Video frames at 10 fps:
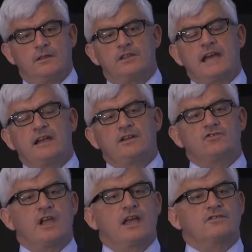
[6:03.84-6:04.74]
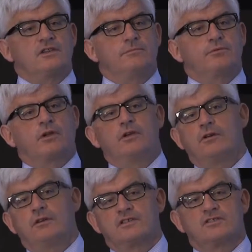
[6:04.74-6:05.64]
The NHS, in
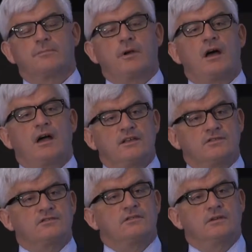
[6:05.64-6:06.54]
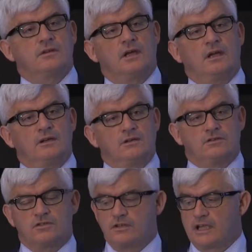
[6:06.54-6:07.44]
procuring supplies
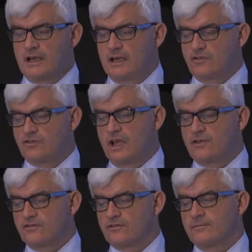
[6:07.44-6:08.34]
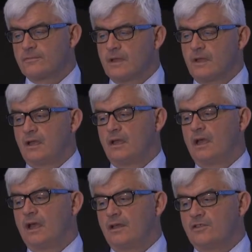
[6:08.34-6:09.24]
to the NHS,
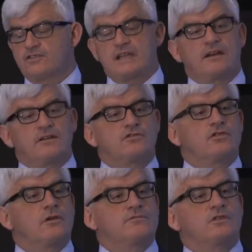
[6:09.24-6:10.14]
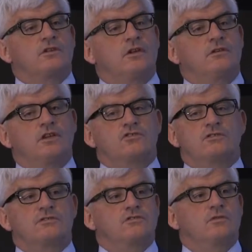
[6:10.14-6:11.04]
the standard terms and
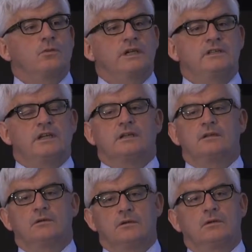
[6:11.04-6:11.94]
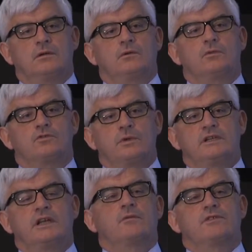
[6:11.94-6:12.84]
conditions which we
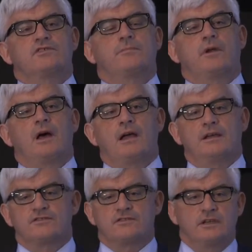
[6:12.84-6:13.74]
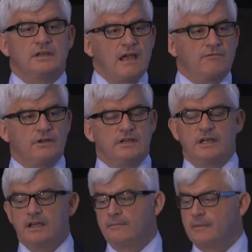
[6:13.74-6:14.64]
deal with suppliers in every
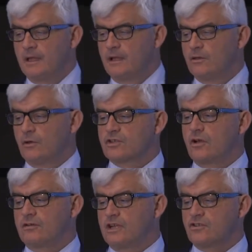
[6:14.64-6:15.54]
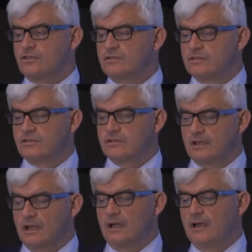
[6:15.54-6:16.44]
day, those conditions
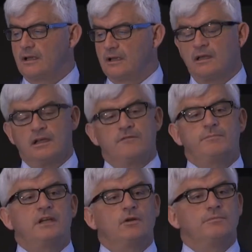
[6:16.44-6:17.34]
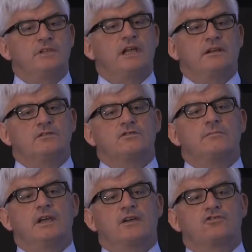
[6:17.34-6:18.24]
have been updated to
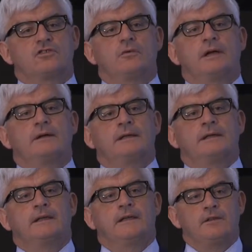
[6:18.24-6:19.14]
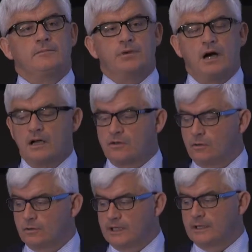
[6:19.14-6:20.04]
make sure that
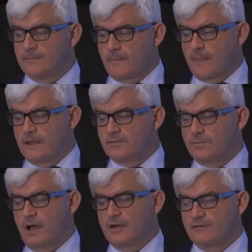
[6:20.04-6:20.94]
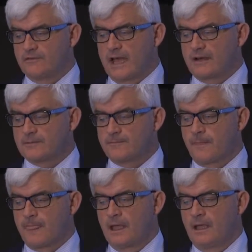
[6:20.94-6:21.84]
barcoding is part of that.
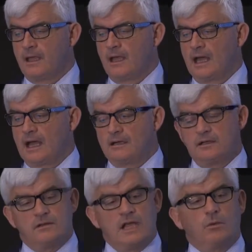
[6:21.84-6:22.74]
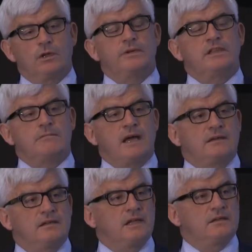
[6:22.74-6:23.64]
And there will be the
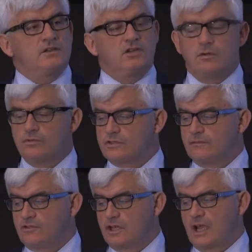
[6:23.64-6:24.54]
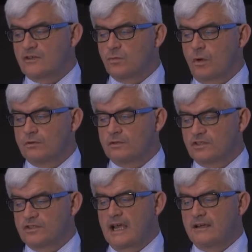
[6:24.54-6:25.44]
mandated use of GS1
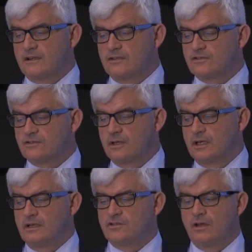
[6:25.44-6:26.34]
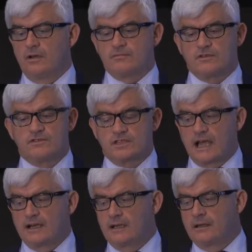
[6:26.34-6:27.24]
standards in terms of
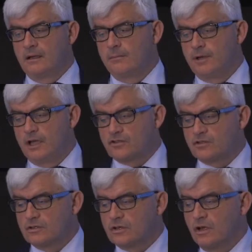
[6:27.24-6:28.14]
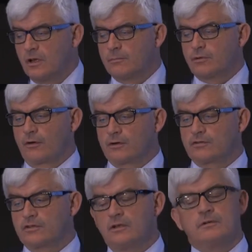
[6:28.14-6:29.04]
scanning patient,
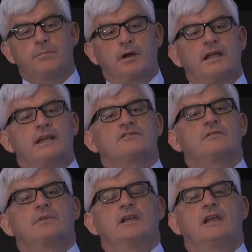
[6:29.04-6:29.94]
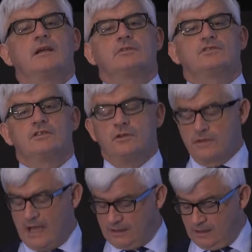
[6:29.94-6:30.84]
product and place, being able to do
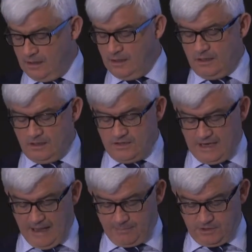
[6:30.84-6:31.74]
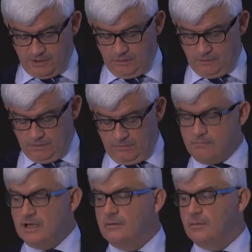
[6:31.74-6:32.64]
that as an absolute
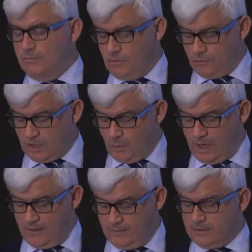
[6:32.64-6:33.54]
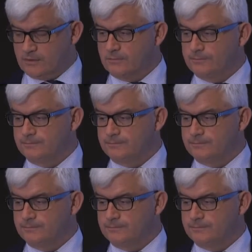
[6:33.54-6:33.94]
minimum requirement.